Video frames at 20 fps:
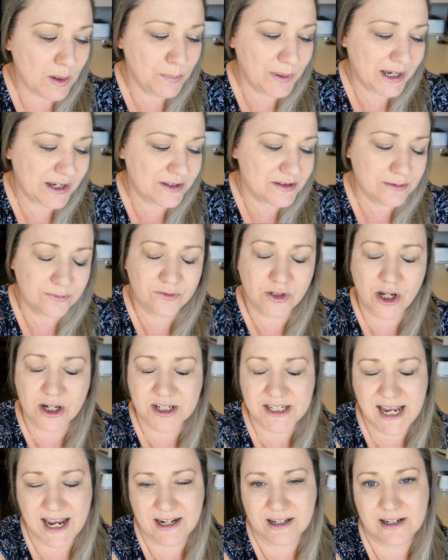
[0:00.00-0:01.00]
because of
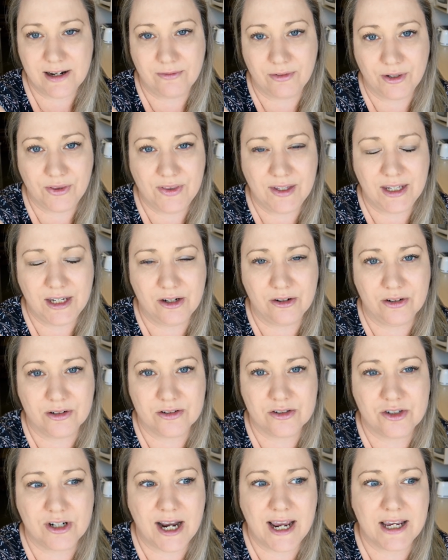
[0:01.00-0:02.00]
lockdown and everything here in
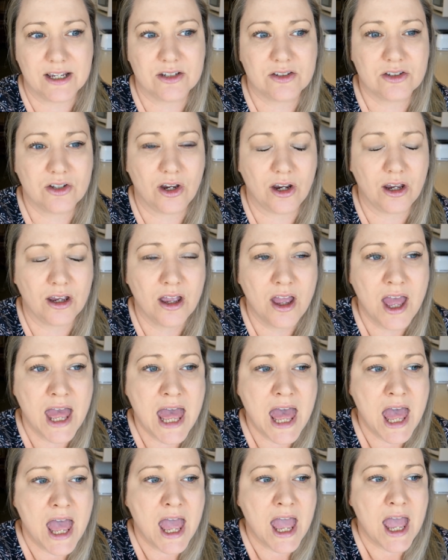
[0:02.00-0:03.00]
Australia? So
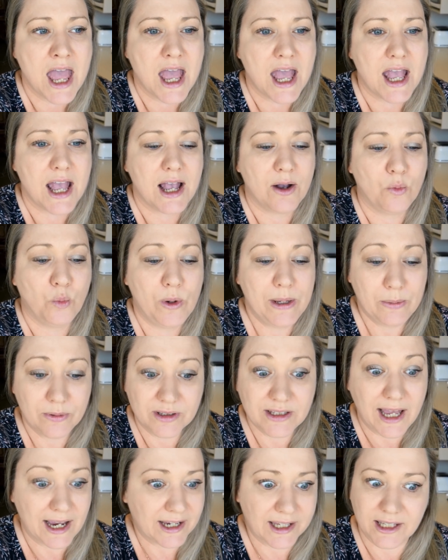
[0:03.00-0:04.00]
we were
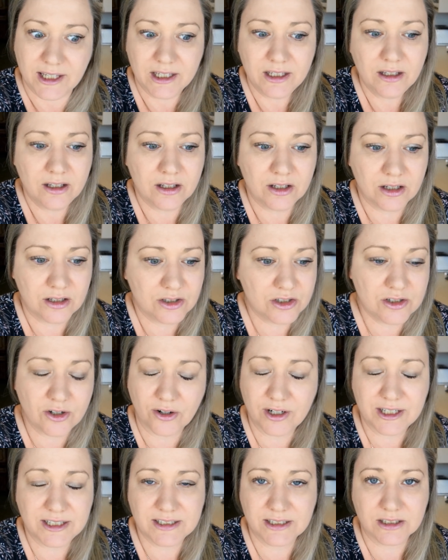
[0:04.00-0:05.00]
lucky.
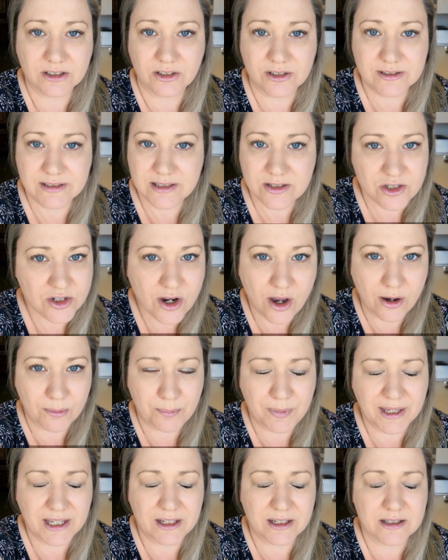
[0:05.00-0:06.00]
Johnny didn't lose his
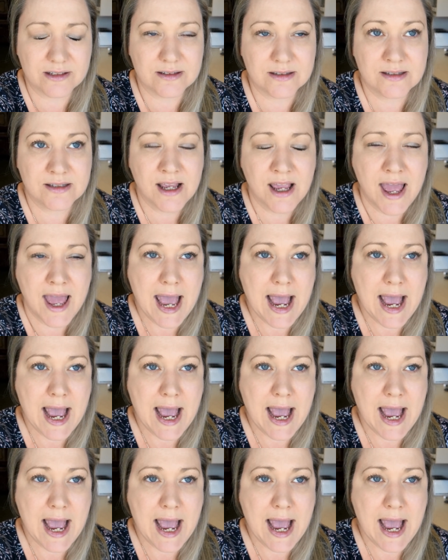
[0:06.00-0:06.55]
job because